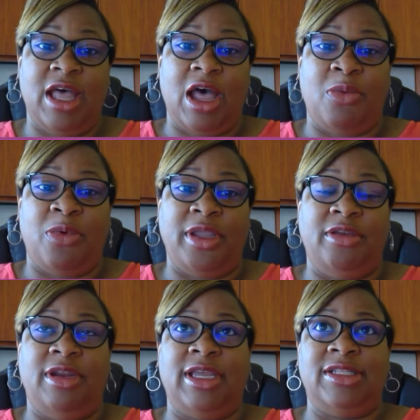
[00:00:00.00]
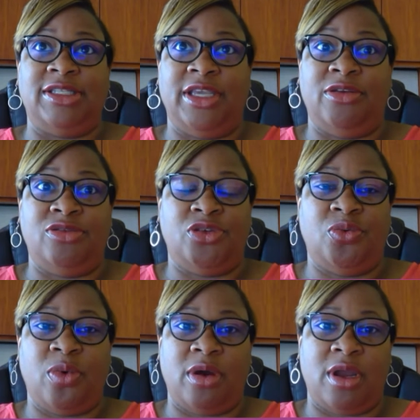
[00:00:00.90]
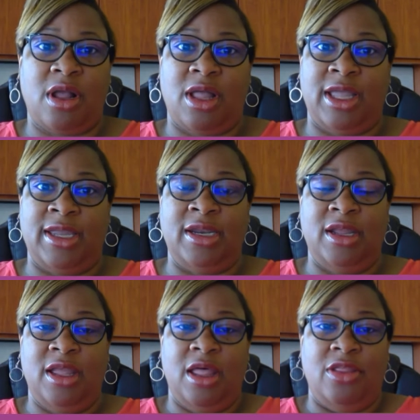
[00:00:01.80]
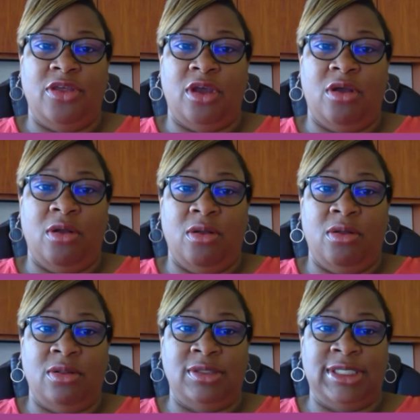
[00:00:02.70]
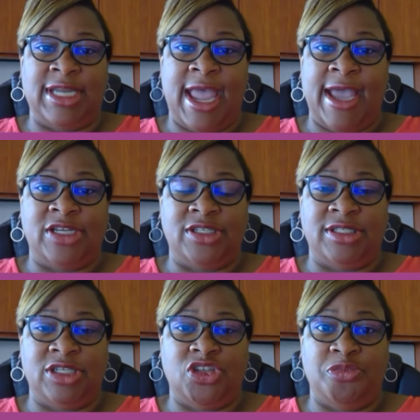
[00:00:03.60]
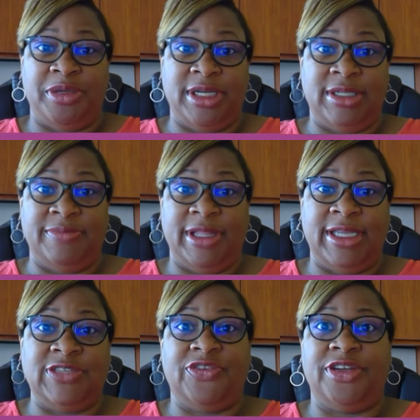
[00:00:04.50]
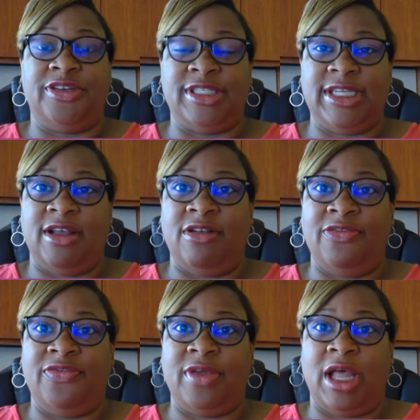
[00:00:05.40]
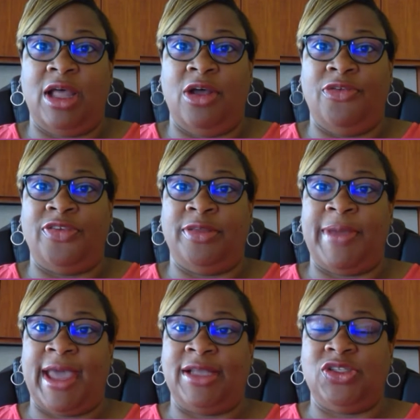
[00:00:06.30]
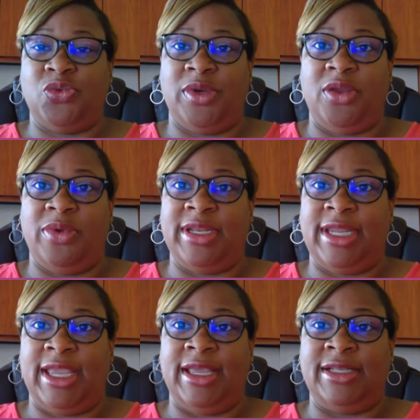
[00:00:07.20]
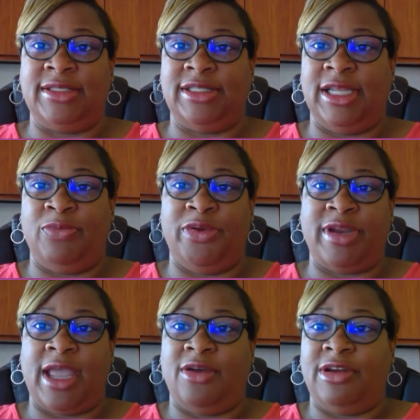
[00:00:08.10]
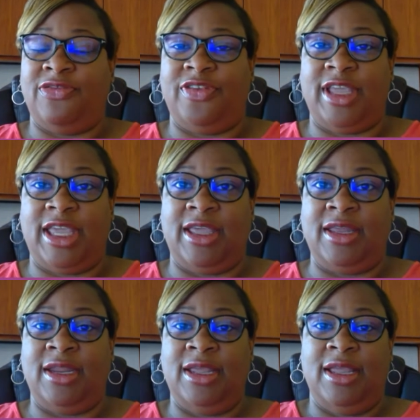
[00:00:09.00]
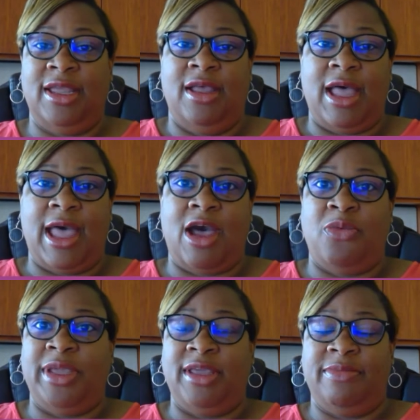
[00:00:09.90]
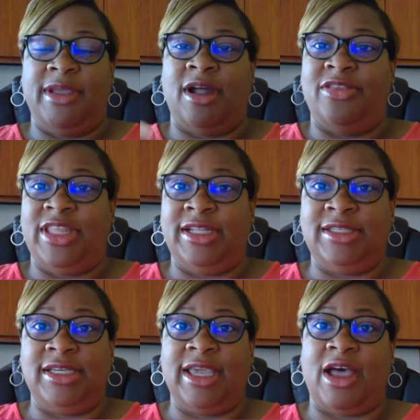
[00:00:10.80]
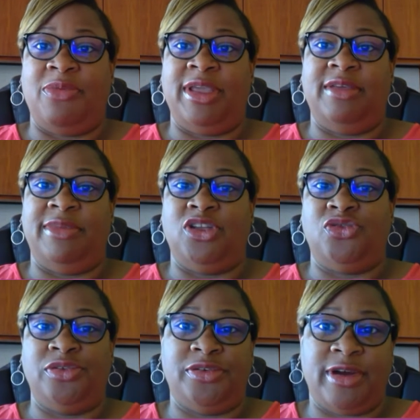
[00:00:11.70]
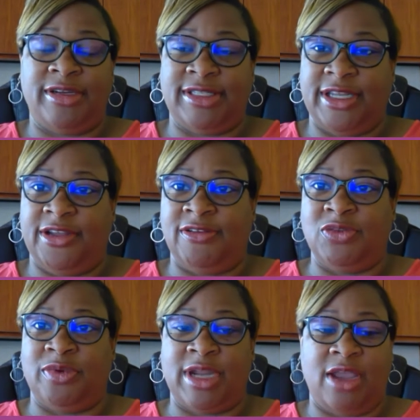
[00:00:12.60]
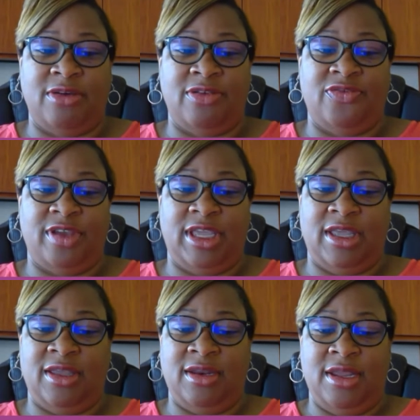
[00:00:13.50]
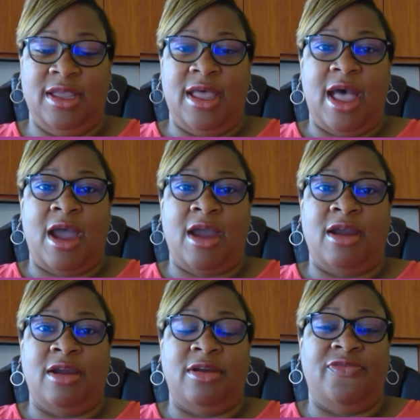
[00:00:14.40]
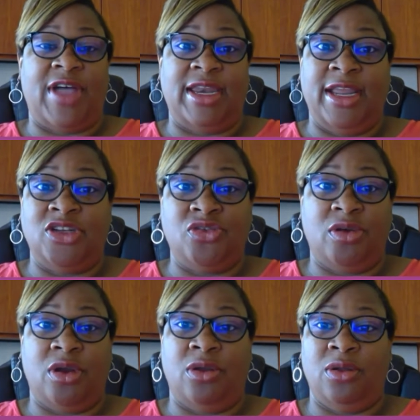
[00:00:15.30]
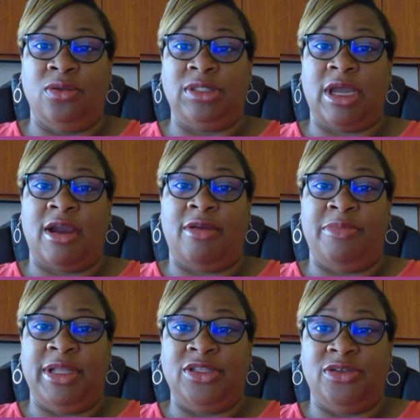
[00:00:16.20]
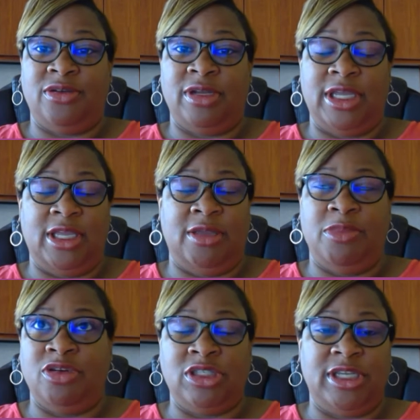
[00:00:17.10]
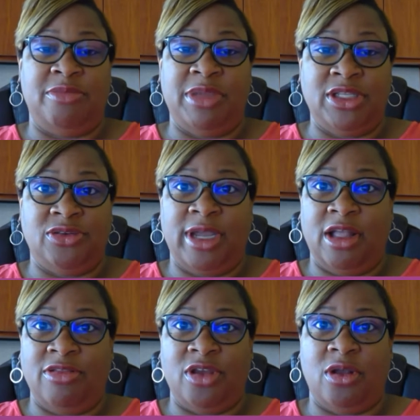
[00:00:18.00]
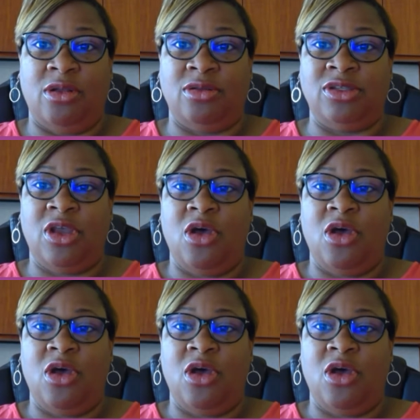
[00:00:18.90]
I want you to continue to work on the goals and actions that you put in place for yourself over the past 21 days. We're not going to forget how we can be authentic, how we can be true to ourselves. We're not going to forget our financial goals, our mental, emotionally, and mental health goals.